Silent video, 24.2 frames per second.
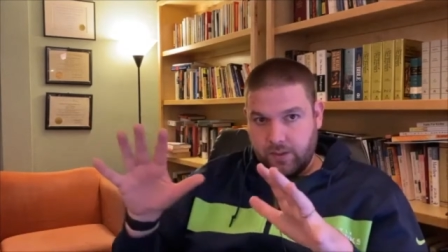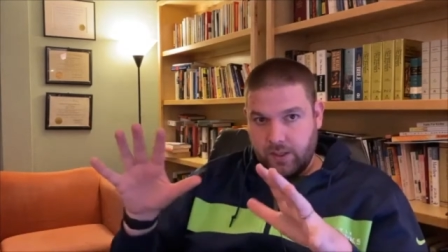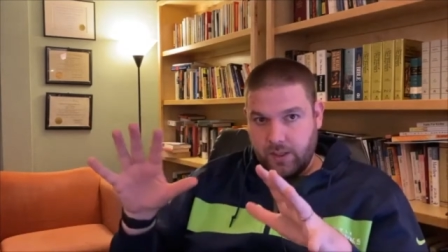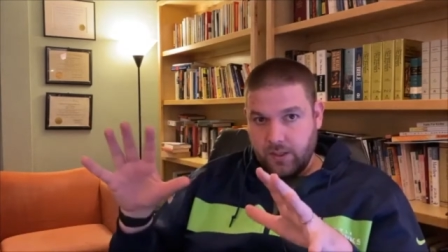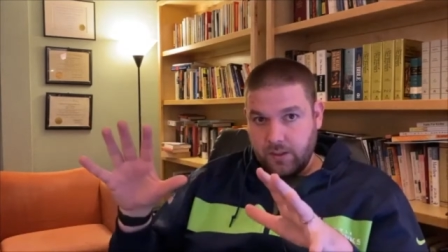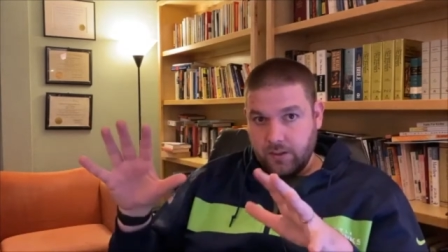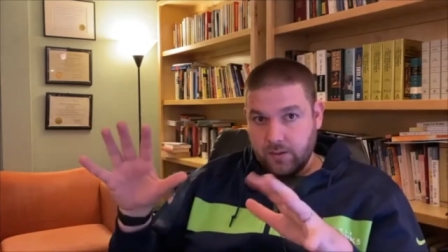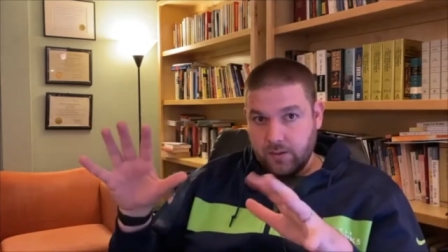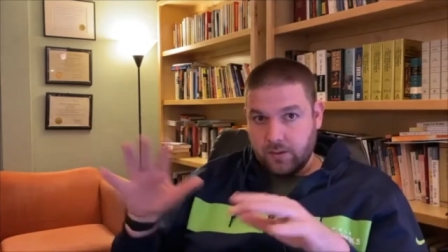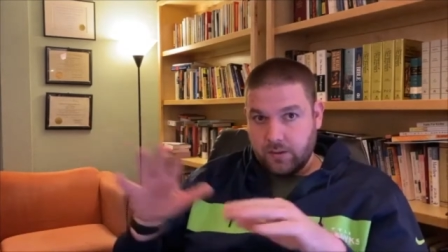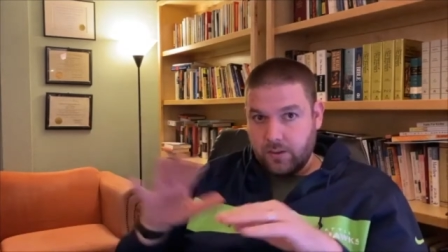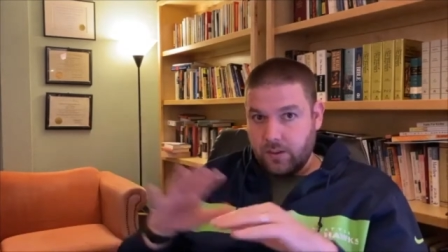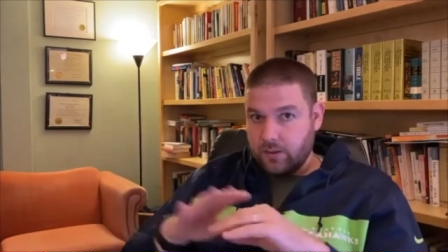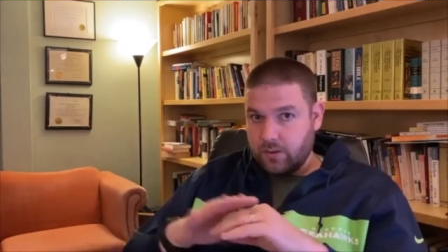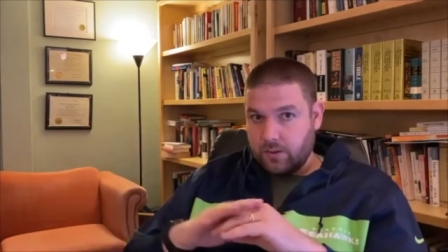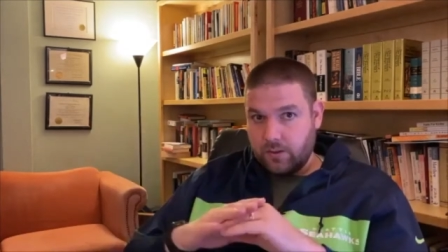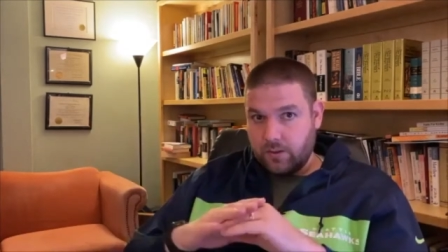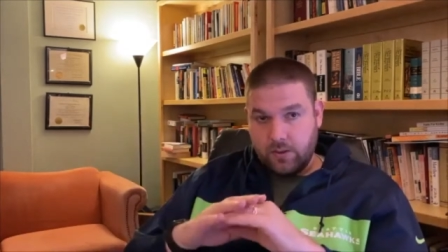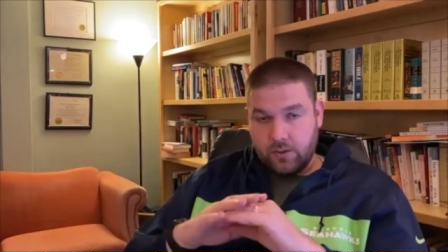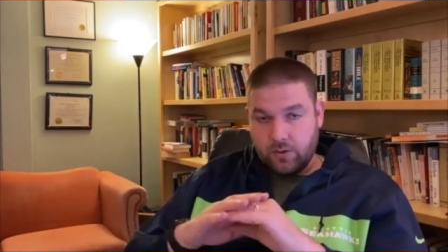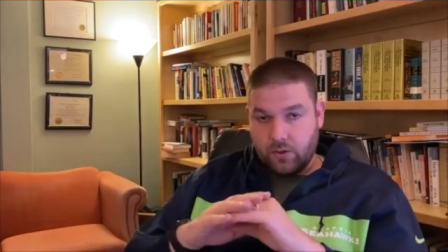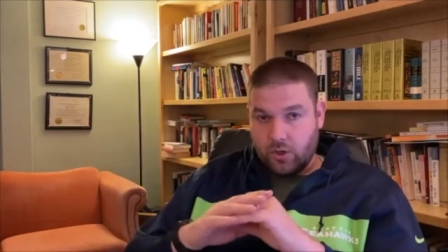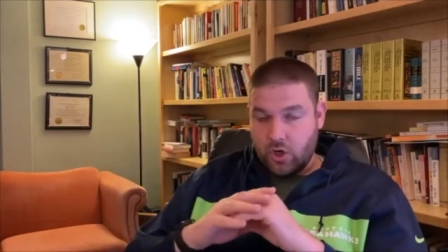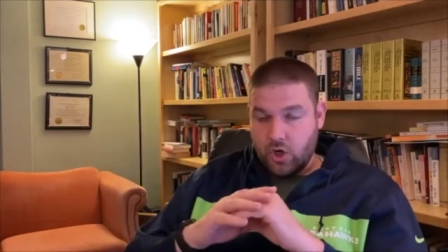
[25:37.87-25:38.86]
things, this,
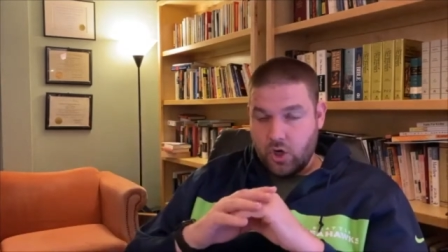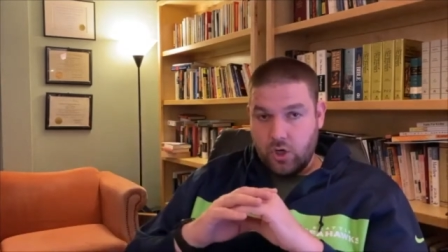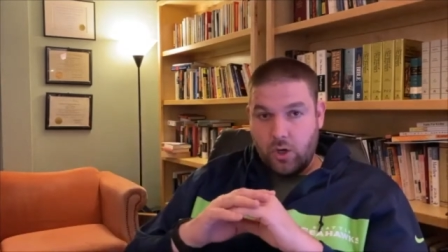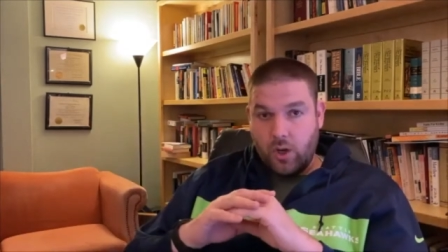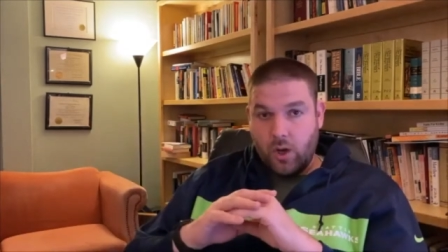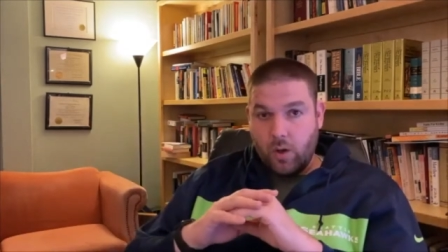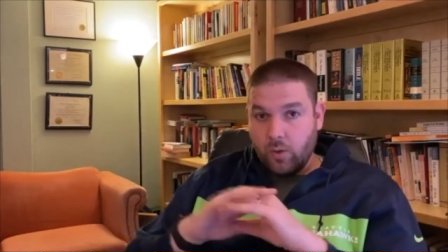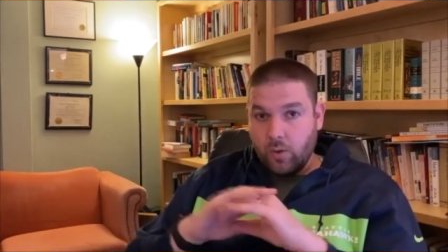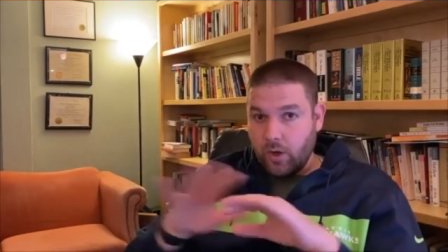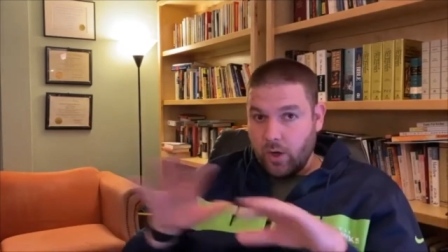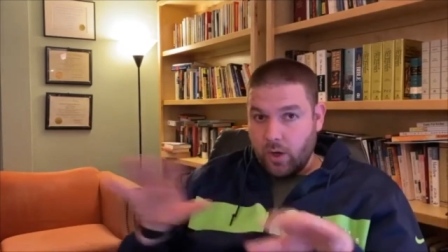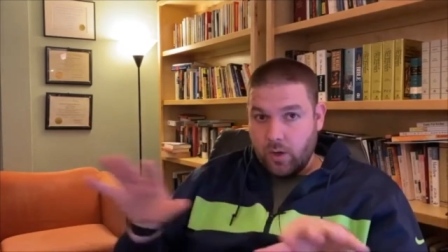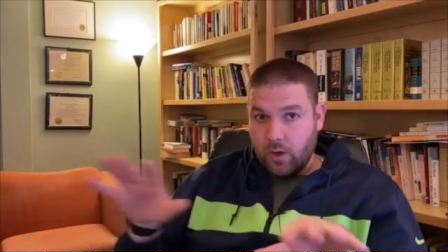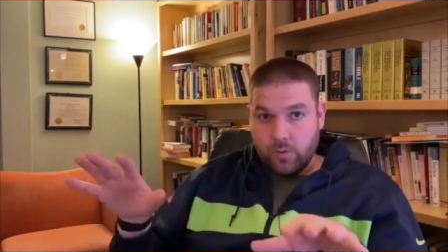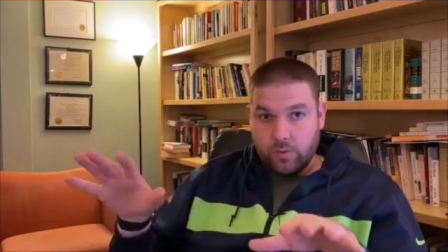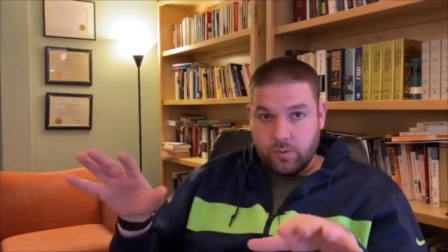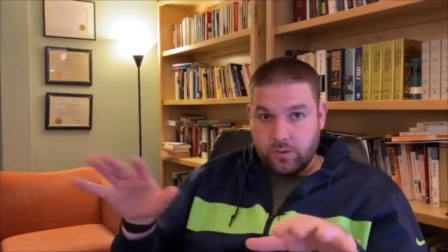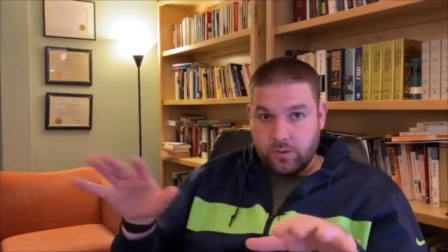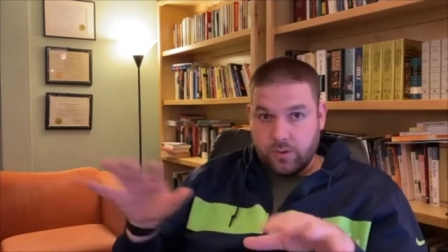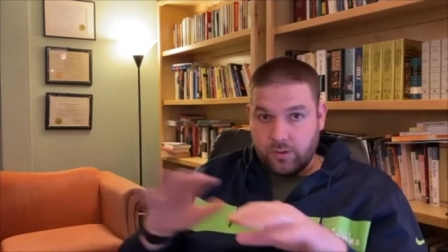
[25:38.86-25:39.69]
these are no goes.